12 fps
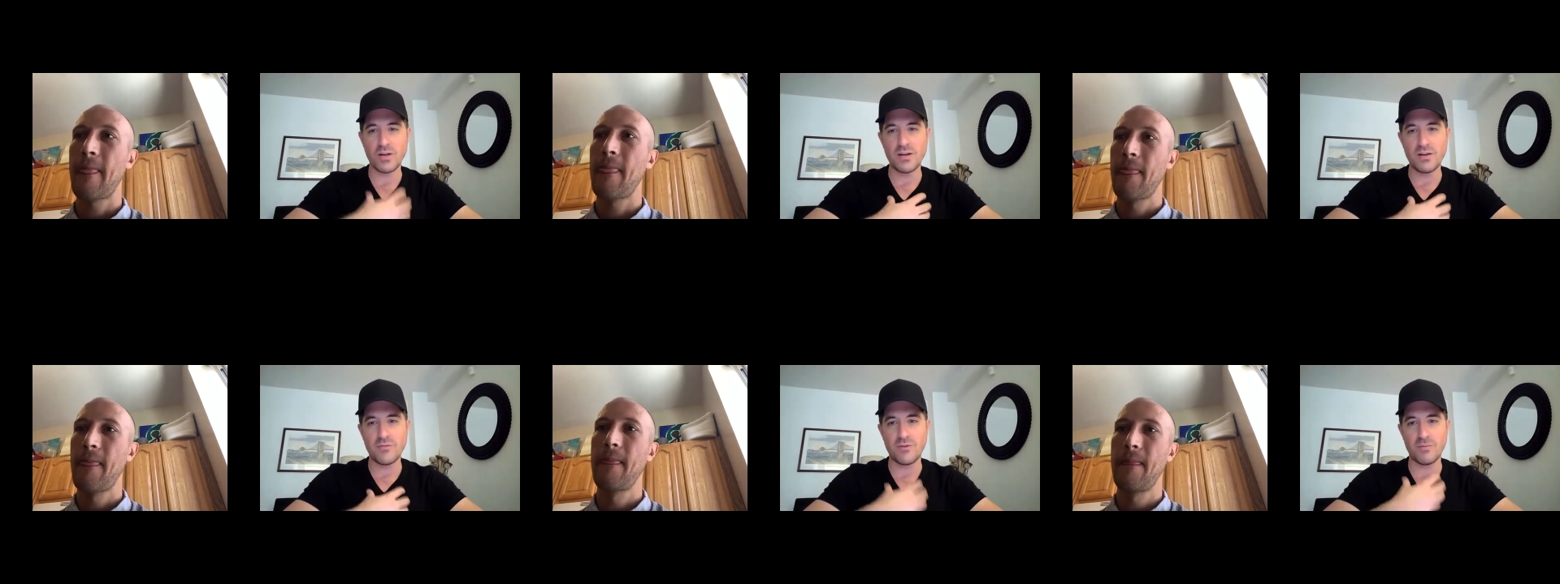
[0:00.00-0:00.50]

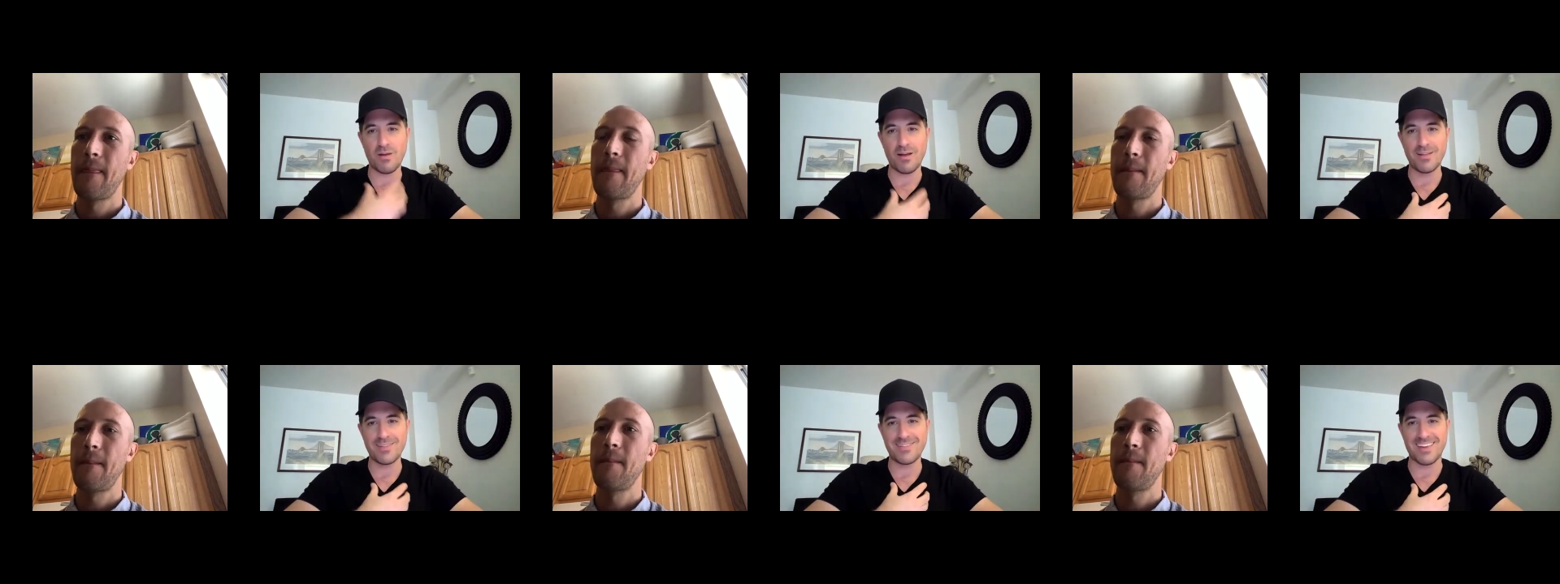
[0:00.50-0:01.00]
Speaker 1: different
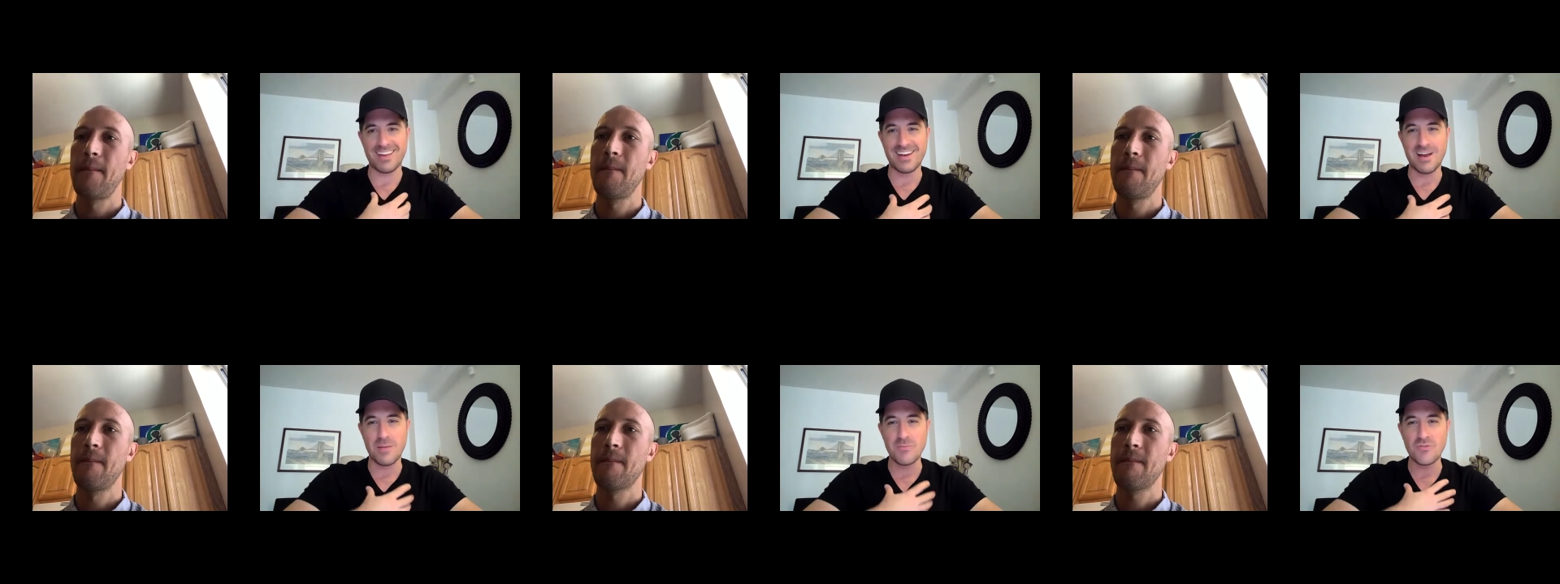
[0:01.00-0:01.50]
mindset. And
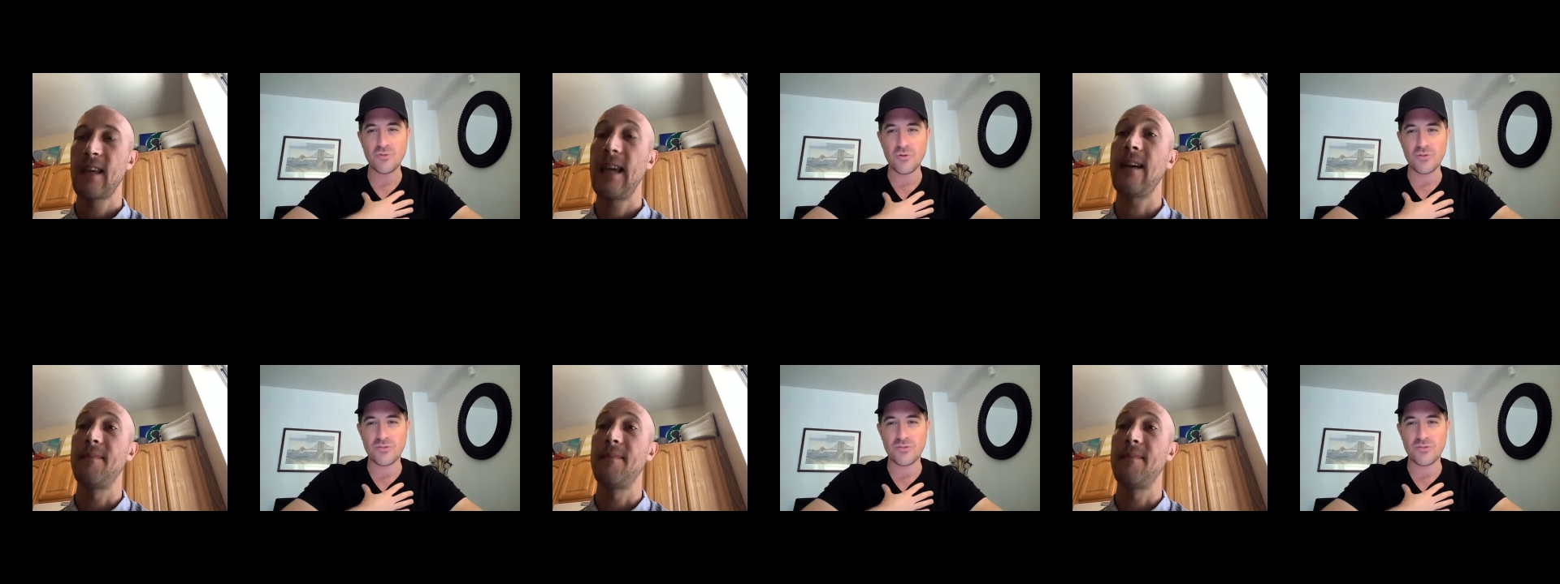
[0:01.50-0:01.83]
I'm sure yes.